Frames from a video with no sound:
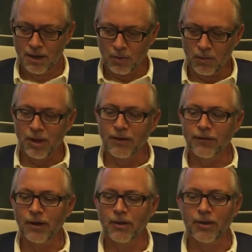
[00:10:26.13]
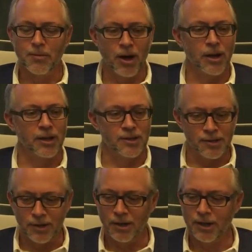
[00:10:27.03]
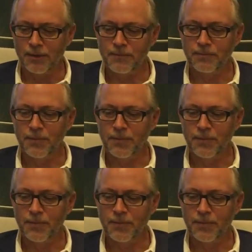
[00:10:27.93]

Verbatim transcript: We really feel that the market is turning